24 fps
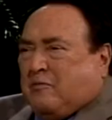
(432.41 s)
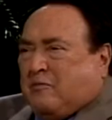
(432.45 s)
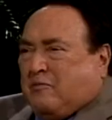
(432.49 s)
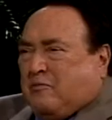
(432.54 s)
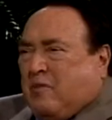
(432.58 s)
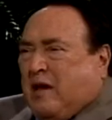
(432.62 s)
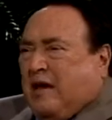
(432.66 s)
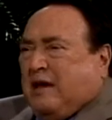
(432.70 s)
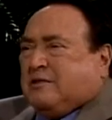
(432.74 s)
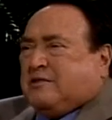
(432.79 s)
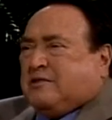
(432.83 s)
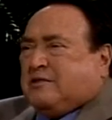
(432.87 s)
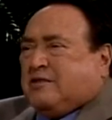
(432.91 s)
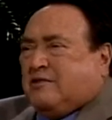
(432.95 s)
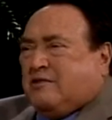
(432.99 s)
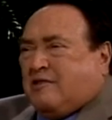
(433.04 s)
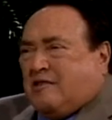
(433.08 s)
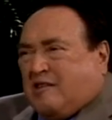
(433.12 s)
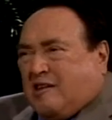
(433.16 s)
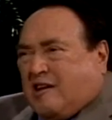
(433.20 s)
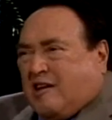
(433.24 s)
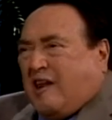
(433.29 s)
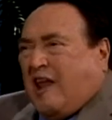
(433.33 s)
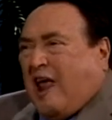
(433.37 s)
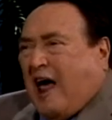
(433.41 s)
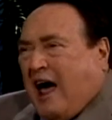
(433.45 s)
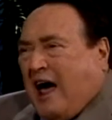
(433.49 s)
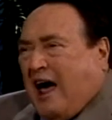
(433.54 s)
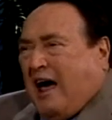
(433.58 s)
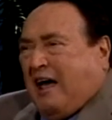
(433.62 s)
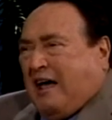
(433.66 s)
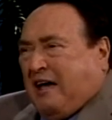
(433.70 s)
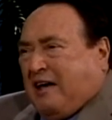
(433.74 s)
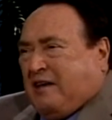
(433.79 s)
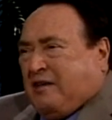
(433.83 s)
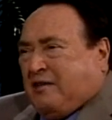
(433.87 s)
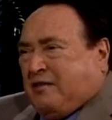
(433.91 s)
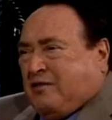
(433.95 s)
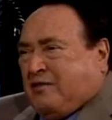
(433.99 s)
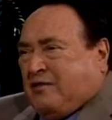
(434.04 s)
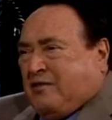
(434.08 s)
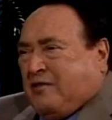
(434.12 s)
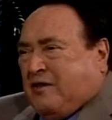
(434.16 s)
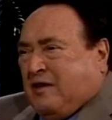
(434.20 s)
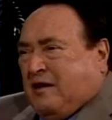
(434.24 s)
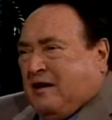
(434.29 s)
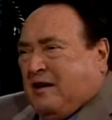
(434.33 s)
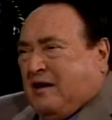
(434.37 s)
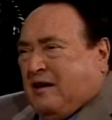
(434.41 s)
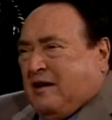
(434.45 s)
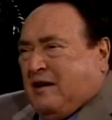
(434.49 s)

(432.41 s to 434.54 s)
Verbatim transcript: mental lies right.